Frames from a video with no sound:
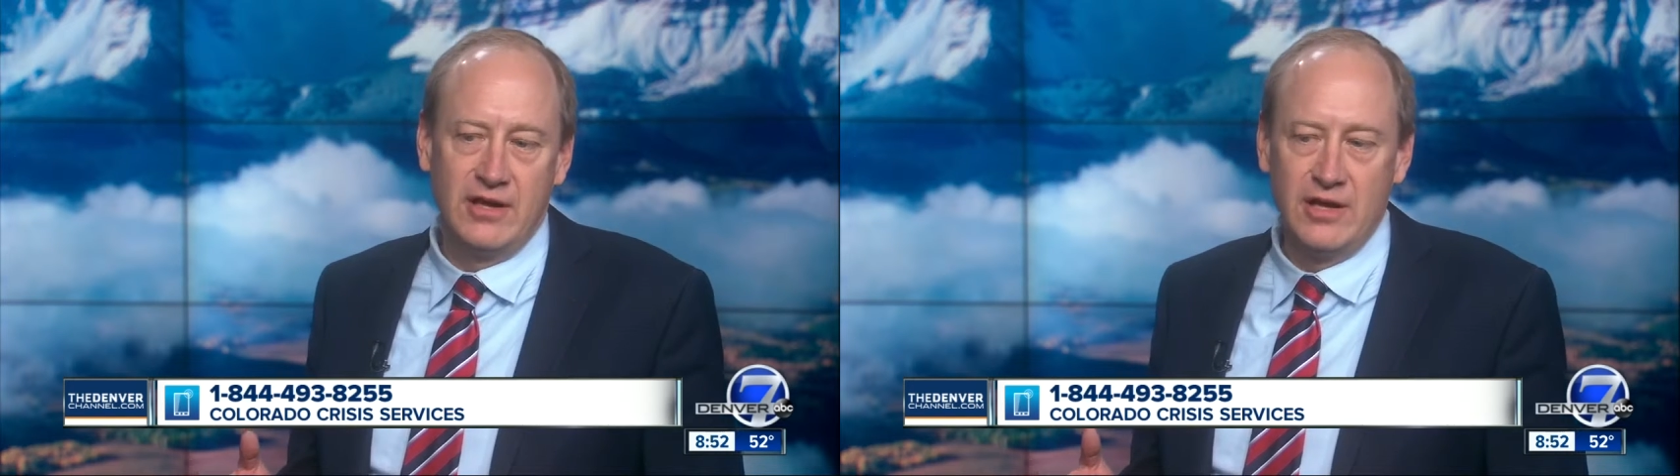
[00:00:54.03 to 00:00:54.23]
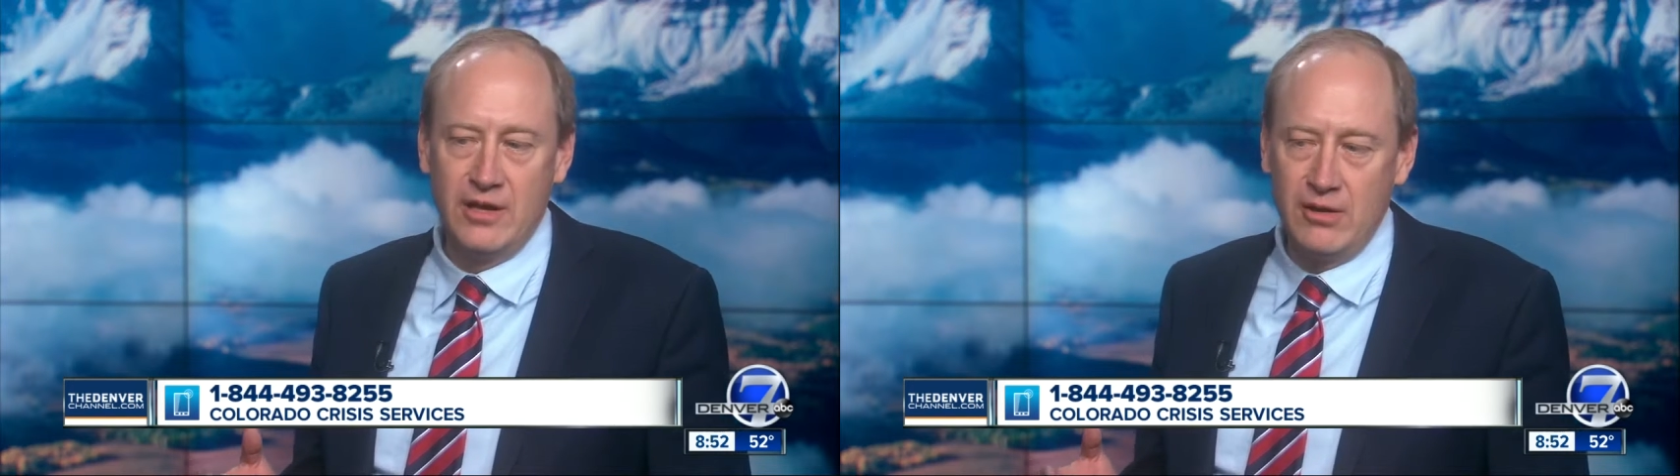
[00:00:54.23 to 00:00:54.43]

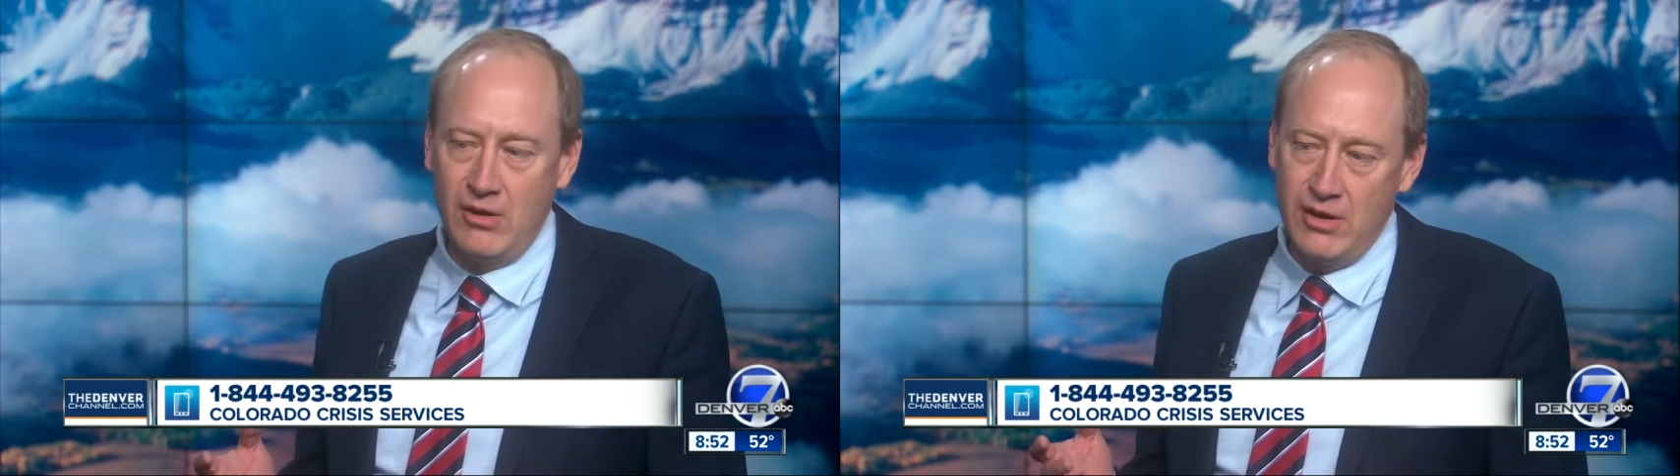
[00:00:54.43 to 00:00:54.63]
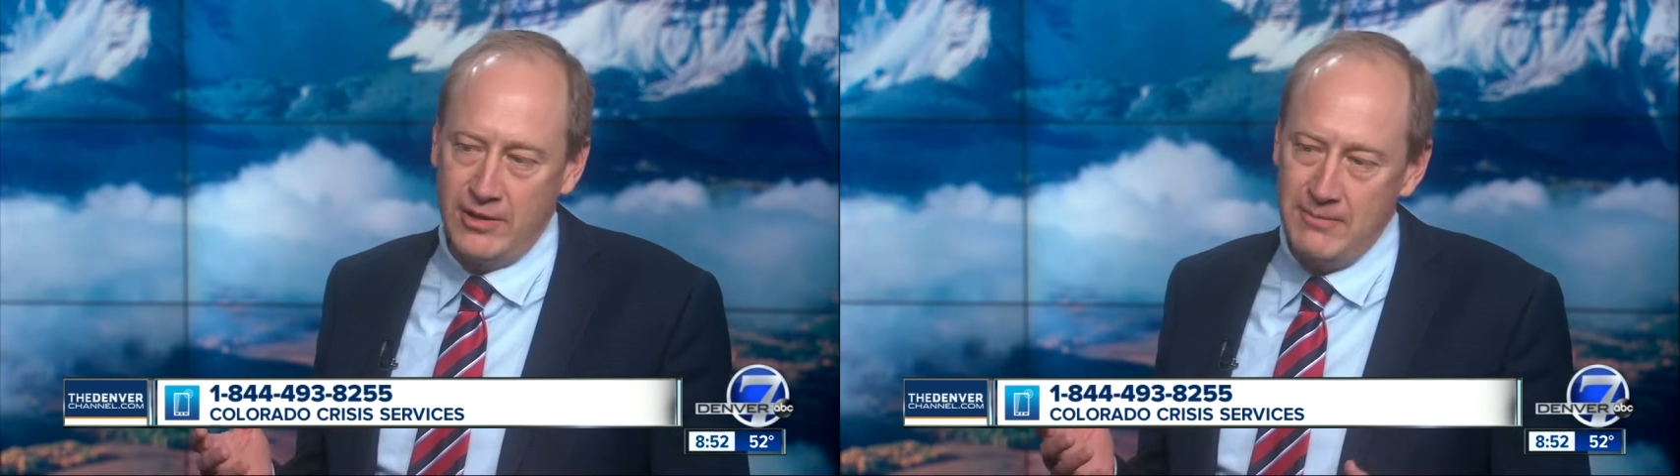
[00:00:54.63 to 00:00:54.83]

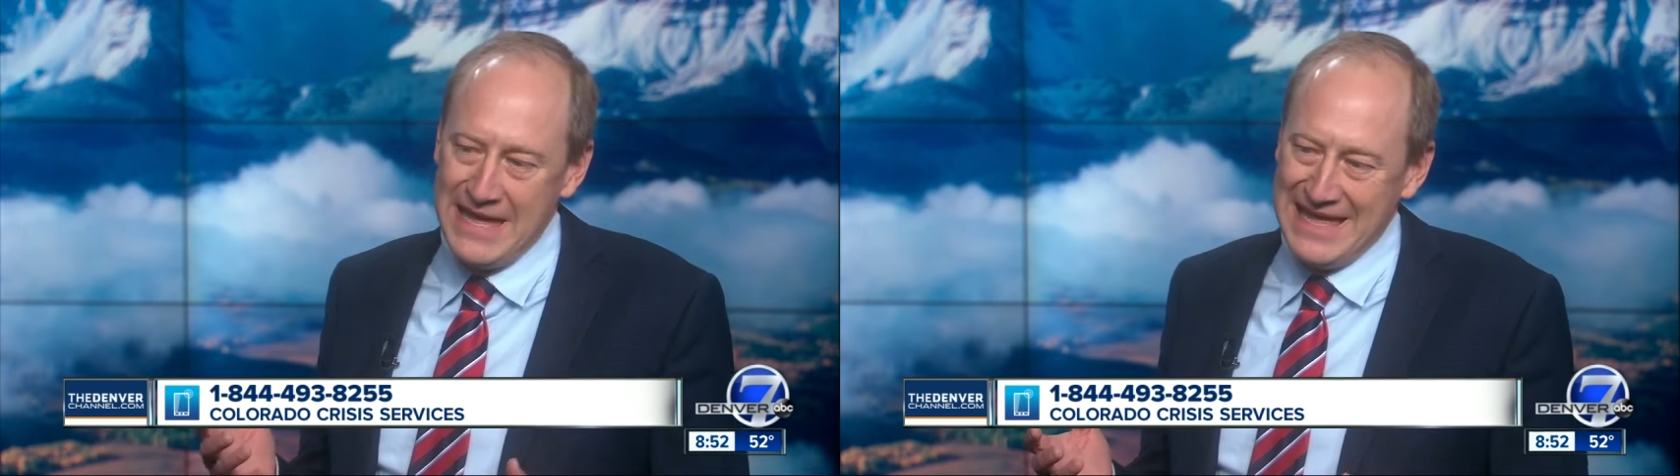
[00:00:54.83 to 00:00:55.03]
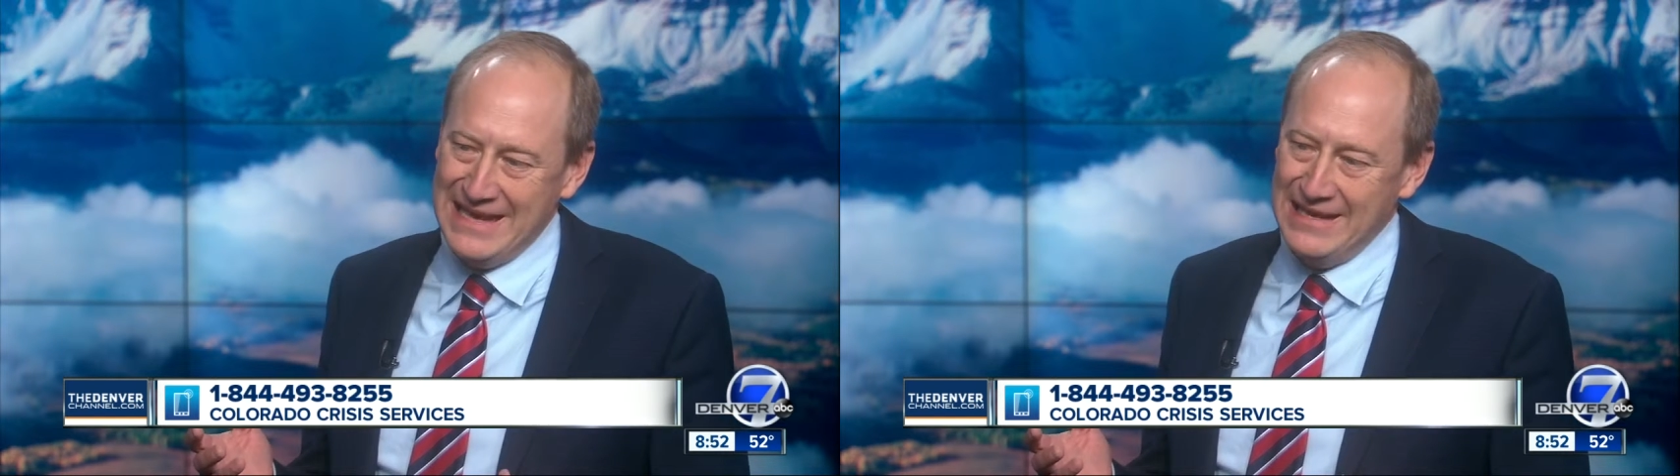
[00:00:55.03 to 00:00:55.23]
on
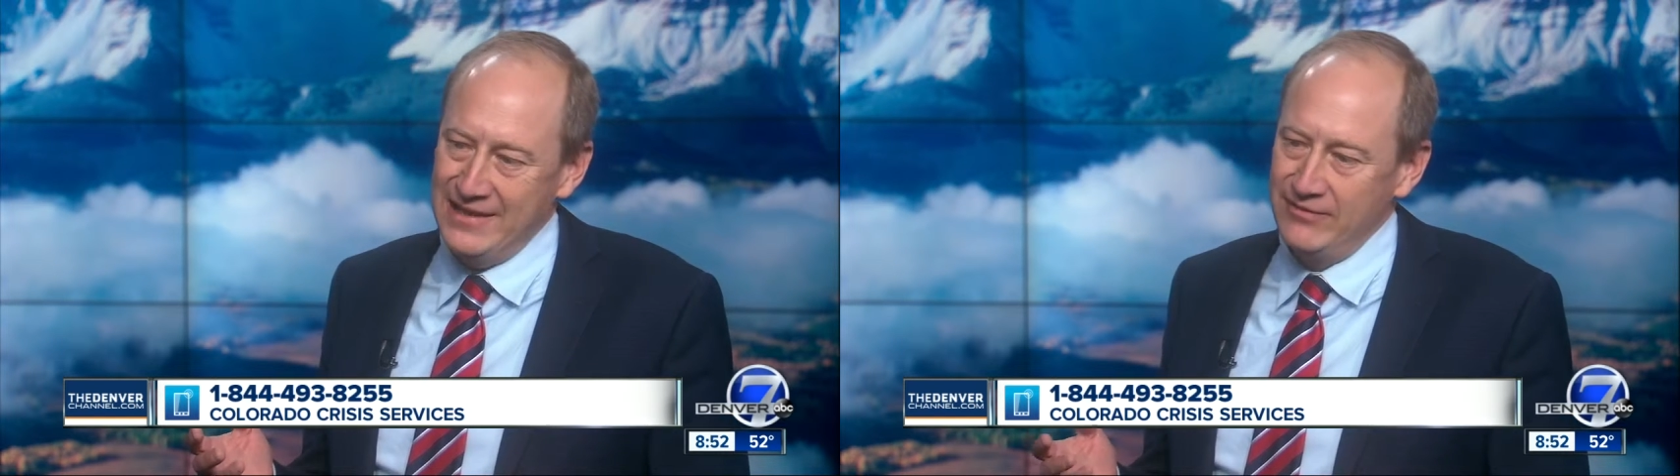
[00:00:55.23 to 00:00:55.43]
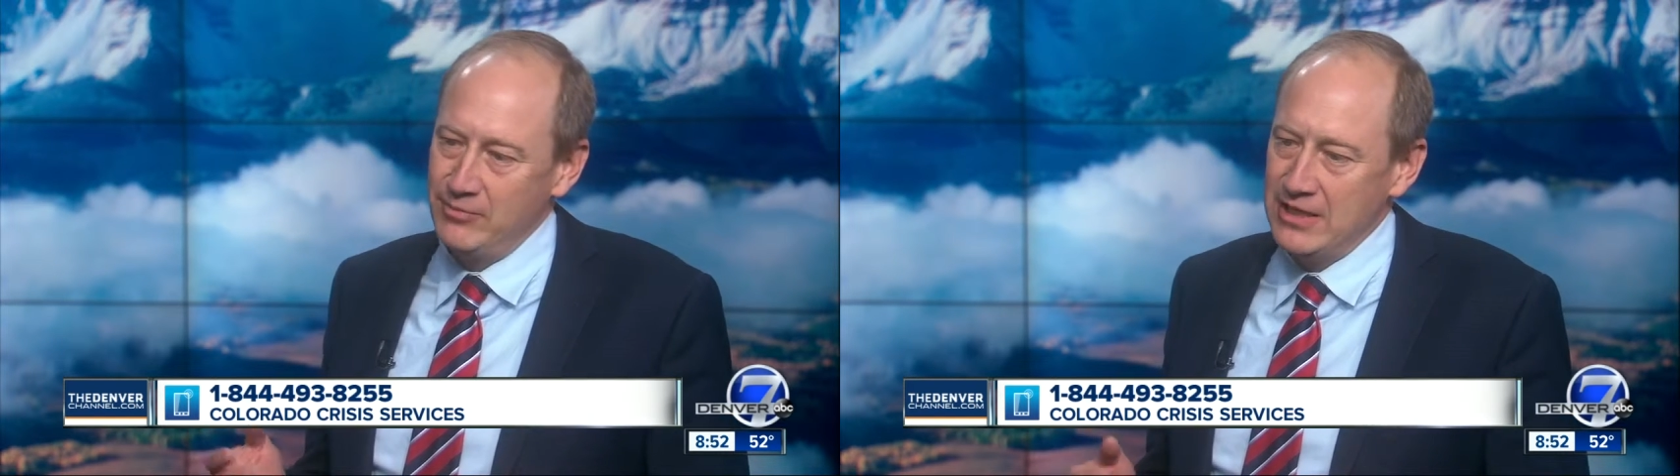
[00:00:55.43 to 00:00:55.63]
men is